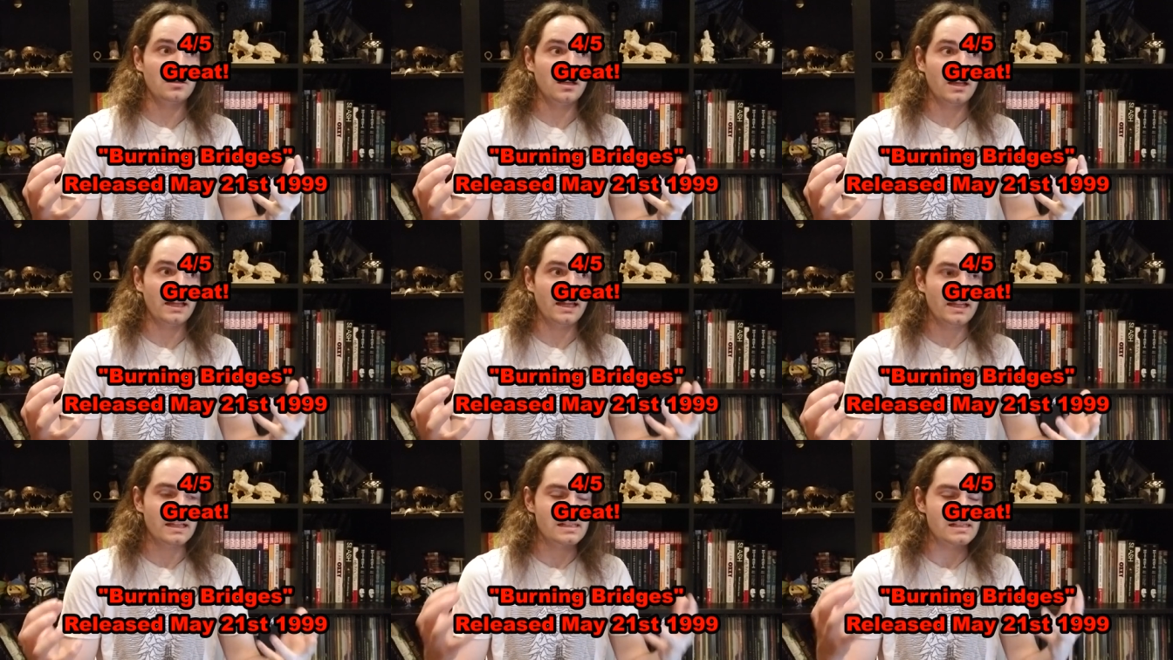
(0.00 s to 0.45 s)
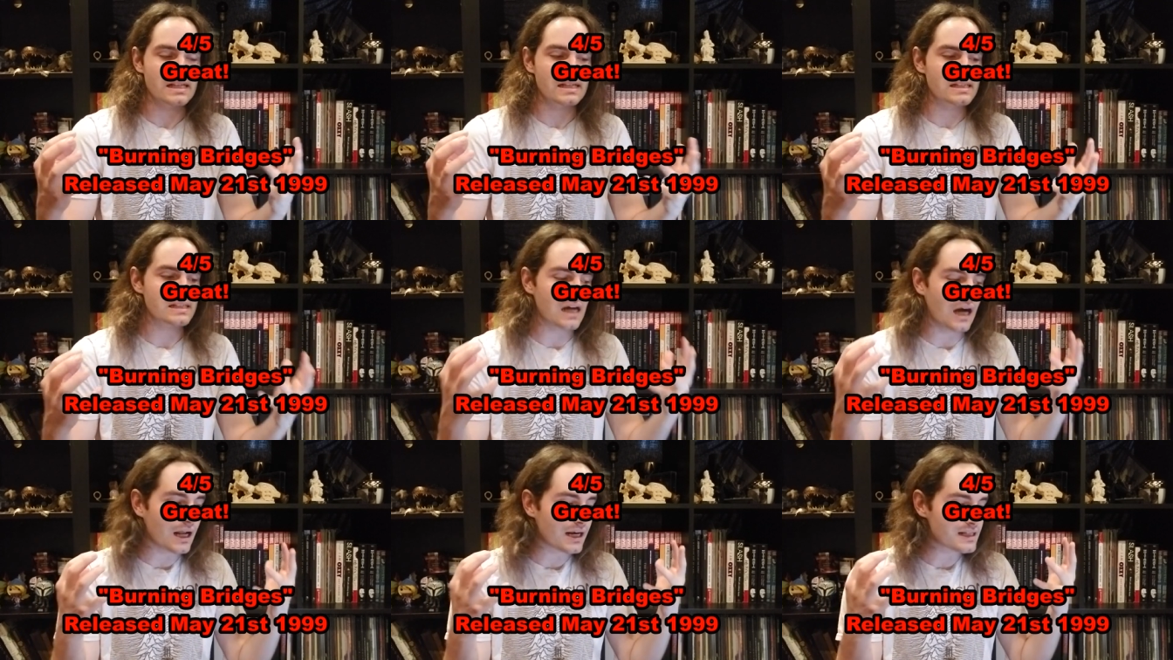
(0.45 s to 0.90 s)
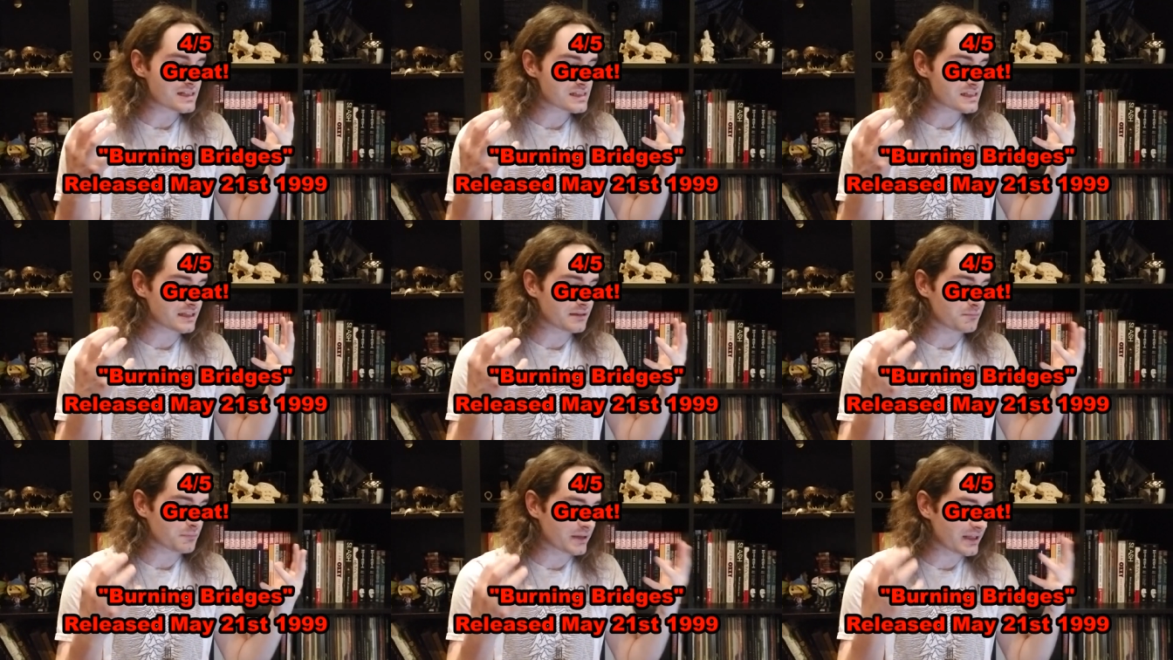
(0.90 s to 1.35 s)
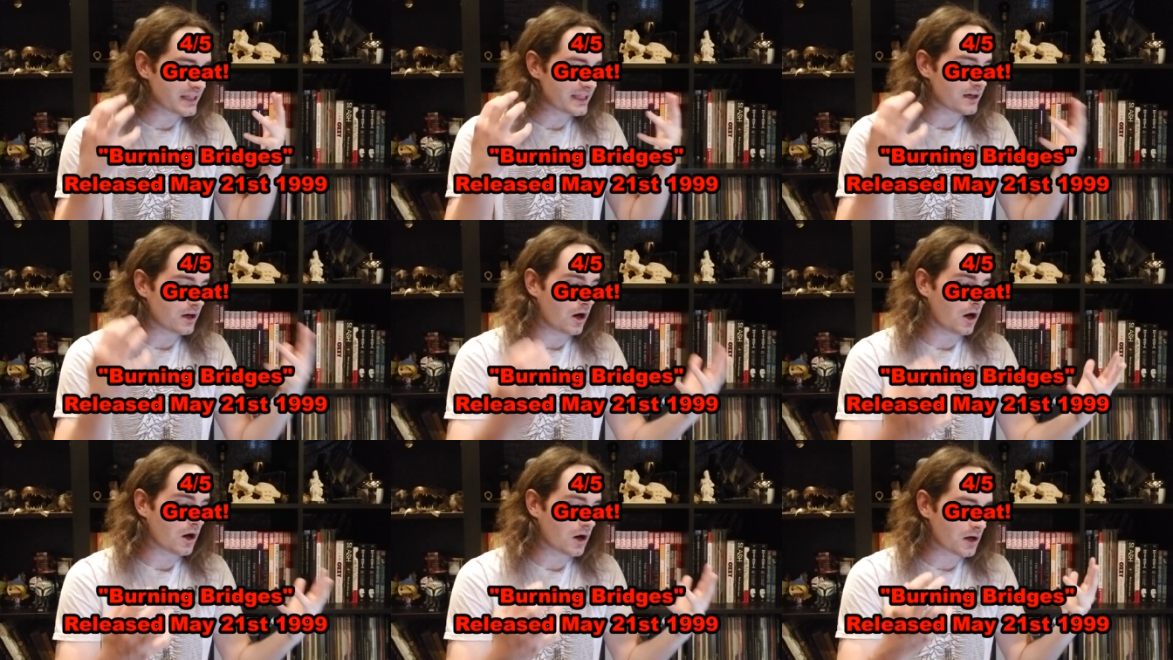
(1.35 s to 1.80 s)
Like it's it's honestly really
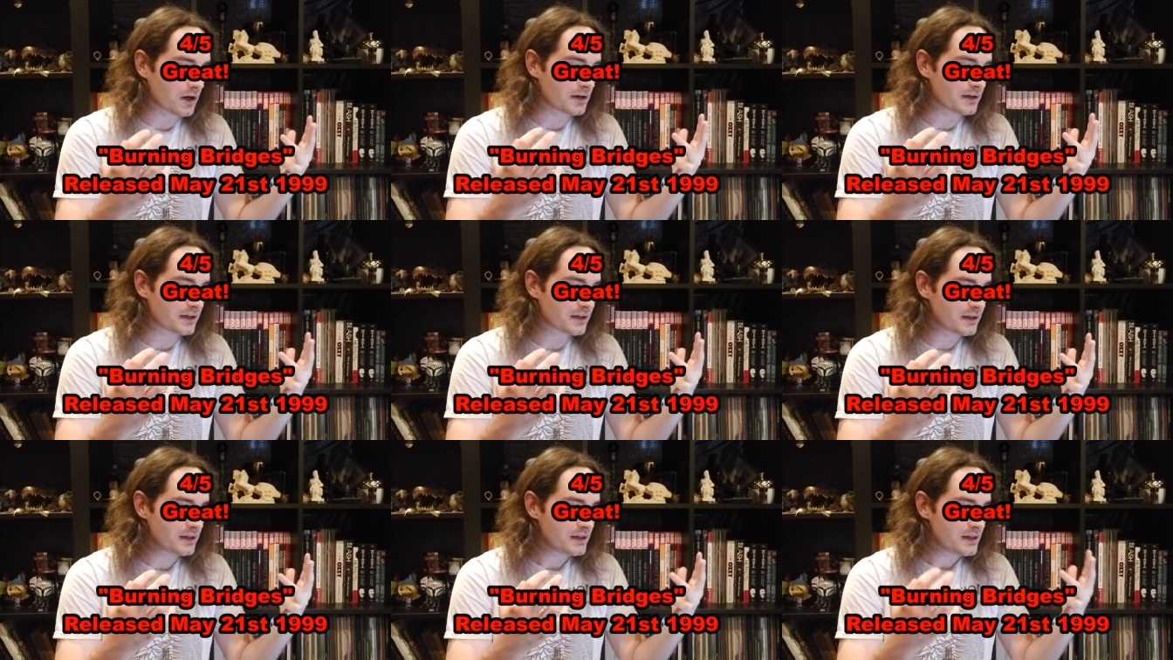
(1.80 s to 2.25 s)
hard